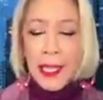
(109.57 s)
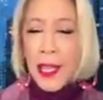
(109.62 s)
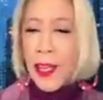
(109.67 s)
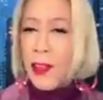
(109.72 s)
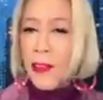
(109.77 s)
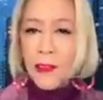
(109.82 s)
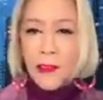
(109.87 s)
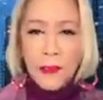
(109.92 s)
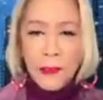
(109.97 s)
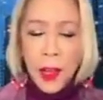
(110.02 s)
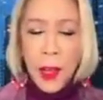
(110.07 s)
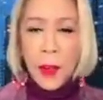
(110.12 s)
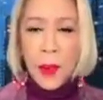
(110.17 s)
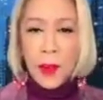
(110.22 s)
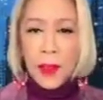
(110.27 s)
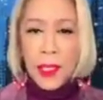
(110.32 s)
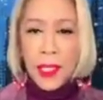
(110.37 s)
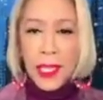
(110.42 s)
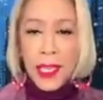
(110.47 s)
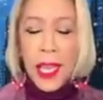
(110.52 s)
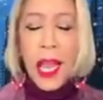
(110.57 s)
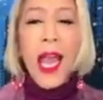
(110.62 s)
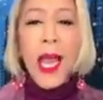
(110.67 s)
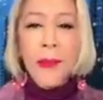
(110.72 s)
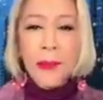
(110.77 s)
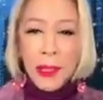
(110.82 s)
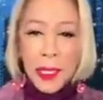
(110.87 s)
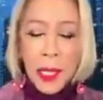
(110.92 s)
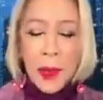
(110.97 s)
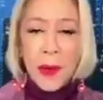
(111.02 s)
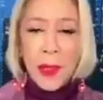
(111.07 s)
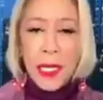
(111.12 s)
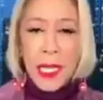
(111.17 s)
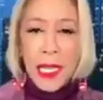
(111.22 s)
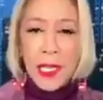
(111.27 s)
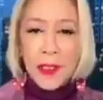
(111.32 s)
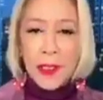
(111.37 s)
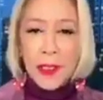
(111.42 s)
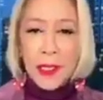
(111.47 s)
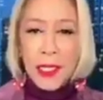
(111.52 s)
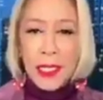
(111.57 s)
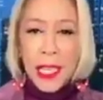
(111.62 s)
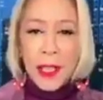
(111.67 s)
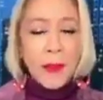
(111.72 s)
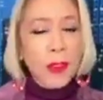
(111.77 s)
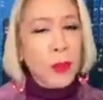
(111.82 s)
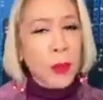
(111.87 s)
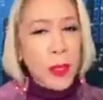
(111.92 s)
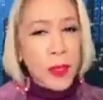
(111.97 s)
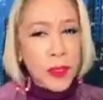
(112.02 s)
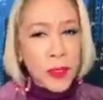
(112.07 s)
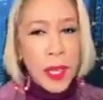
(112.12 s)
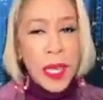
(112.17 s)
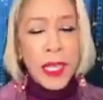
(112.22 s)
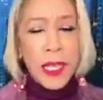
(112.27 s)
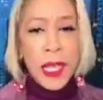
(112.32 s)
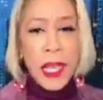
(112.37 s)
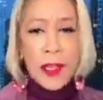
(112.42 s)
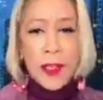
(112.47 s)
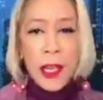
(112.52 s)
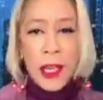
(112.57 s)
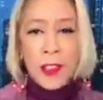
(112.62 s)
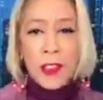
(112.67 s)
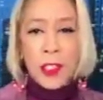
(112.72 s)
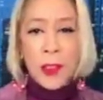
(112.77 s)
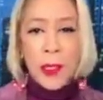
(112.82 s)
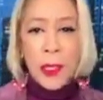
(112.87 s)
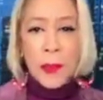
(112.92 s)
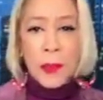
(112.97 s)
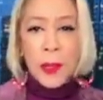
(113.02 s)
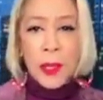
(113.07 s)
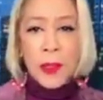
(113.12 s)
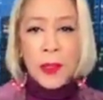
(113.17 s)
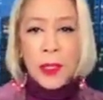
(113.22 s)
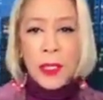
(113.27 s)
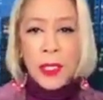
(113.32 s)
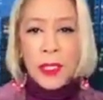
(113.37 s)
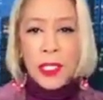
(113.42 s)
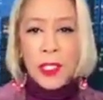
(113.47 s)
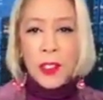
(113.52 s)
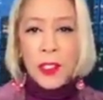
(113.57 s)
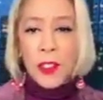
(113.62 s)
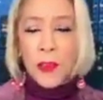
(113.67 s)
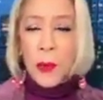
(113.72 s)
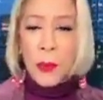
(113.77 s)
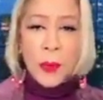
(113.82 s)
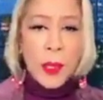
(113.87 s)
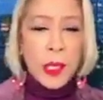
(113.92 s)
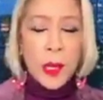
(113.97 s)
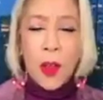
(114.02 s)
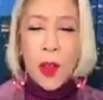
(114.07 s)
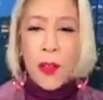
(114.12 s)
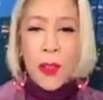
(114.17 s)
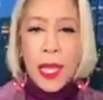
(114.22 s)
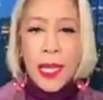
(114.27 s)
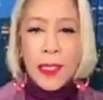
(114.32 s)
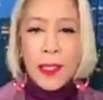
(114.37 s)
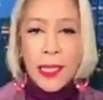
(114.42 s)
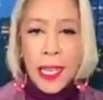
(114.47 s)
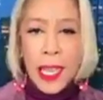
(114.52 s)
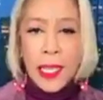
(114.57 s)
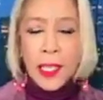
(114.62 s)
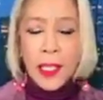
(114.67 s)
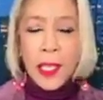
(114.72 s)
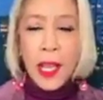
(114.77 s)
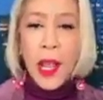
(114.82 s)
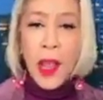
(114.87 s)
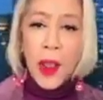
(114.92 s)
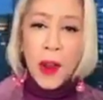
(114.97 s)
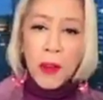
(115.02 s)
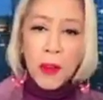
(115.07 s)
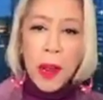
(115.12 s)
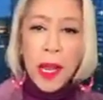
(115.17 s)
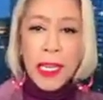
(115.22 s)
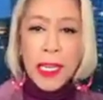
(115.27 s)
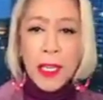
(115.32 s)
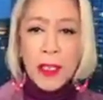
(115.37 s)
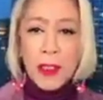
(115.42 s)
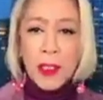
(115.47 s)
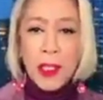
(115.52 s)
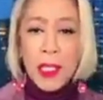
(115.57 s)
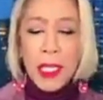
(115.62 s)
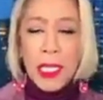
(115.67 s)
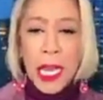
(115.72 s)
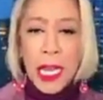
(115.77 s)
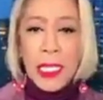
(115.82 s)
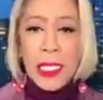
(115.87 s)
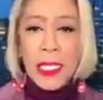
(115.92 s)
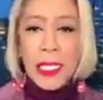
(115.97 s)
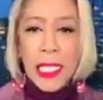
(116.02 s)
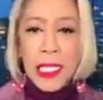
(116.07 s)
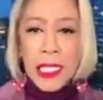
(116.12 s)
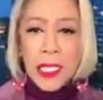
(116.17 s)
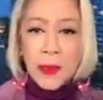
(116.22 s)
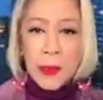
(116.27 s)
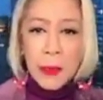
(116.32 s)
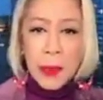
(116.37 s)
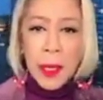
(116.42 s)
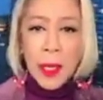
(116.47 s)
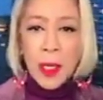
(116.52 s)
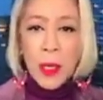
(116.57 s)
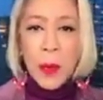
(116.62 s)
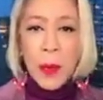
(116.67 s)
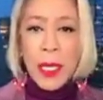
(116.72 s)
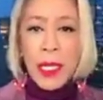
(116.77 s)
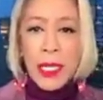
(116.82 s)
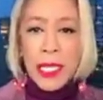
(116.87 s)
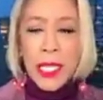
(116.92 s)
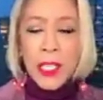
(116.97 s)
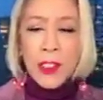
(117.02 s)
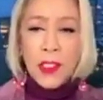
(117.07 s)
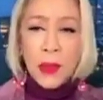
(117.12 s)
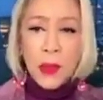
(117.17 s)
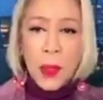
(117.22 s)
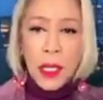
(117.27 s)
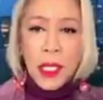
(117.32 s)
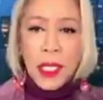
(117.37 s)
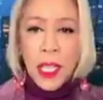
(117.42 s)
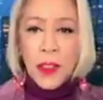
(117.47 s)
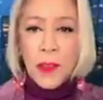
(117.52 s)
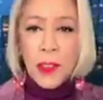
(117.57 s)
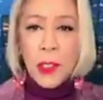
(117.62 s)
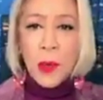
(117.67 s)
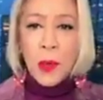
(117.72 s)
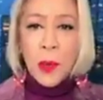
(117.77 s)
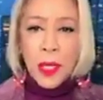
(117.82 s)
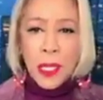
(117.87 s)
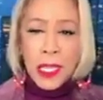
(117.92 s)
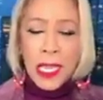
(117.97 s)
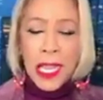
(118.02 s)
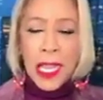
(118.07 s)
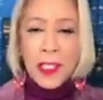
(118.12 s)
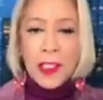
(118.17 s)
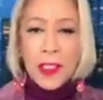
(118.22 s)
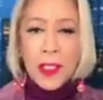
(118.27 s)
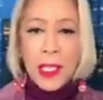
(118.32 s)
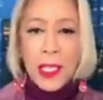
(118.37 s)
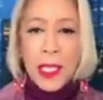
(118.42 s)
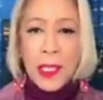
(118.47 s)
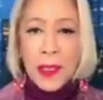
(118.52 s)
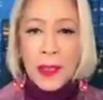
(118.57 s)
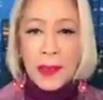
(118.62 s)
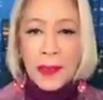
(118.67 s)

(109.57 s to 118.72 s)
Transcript: Vote. I'm Carol Angela Davis. We thank our Nigerian brothers and sisters for bringing all that talent right here to the United States of America. We need you. We love you. We're glad you're here.